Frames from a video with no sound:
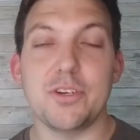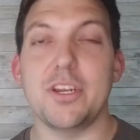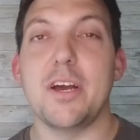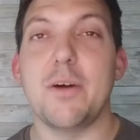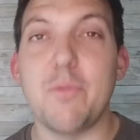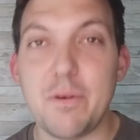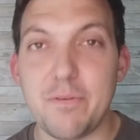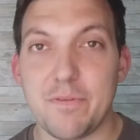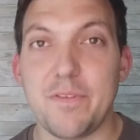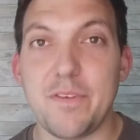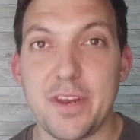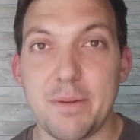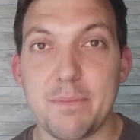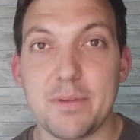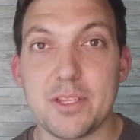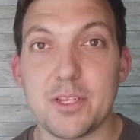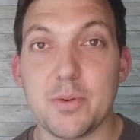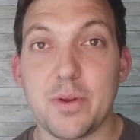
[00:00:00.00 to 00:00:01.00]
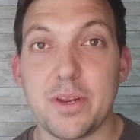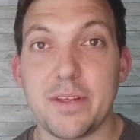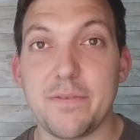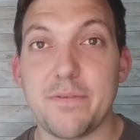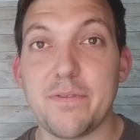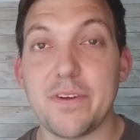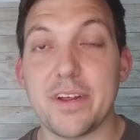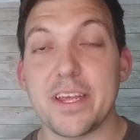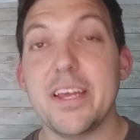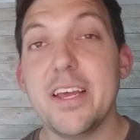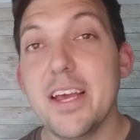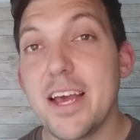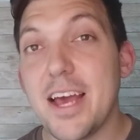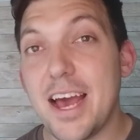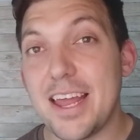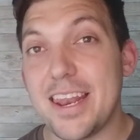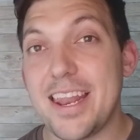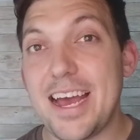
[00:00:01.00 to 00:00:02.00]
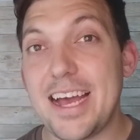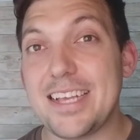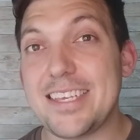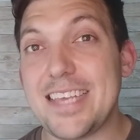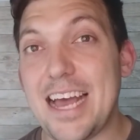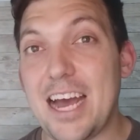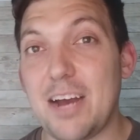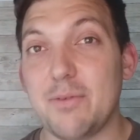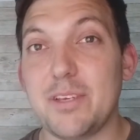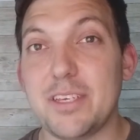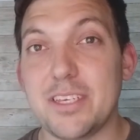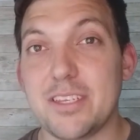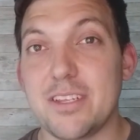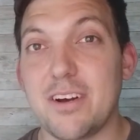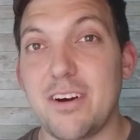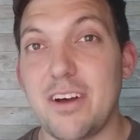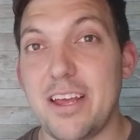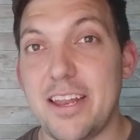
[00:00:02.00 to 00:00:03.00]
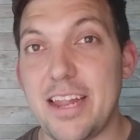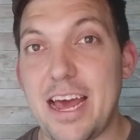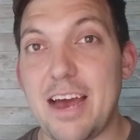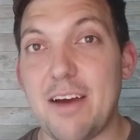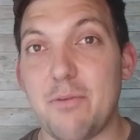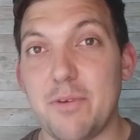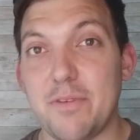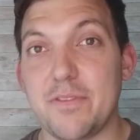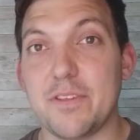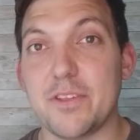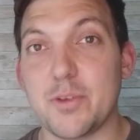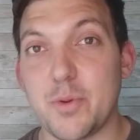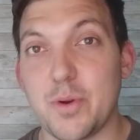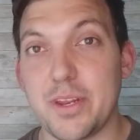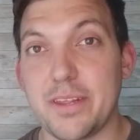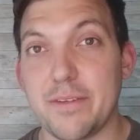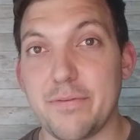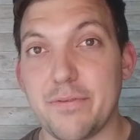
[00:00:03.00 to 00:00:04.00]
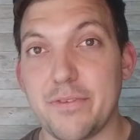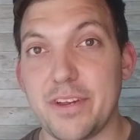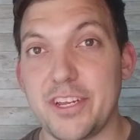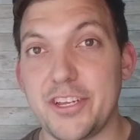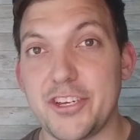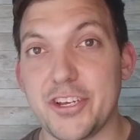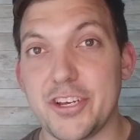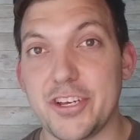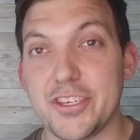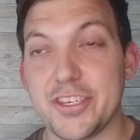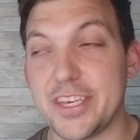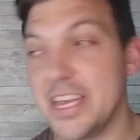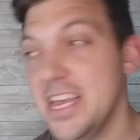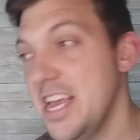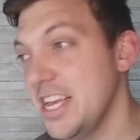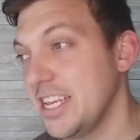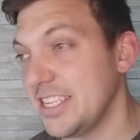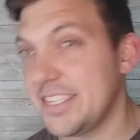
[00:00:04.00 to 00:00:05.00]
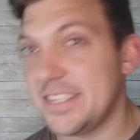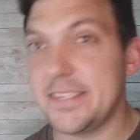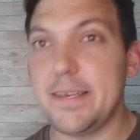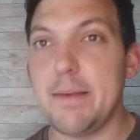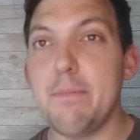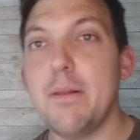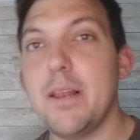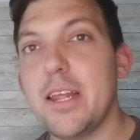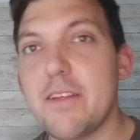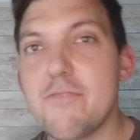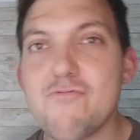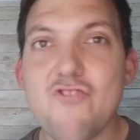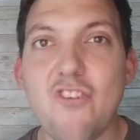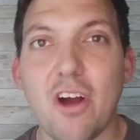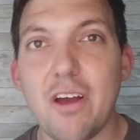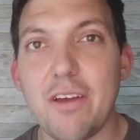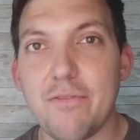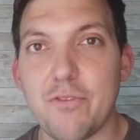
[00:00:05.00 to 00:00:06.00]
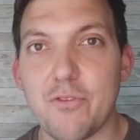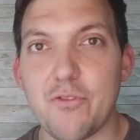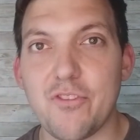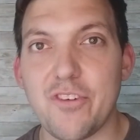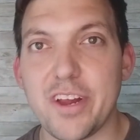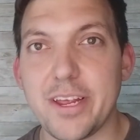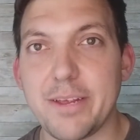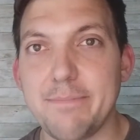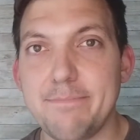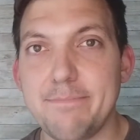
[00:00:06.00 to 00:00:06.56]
and went for number 23, and that's how he started out with the 23 jersey. Sibling rivalry.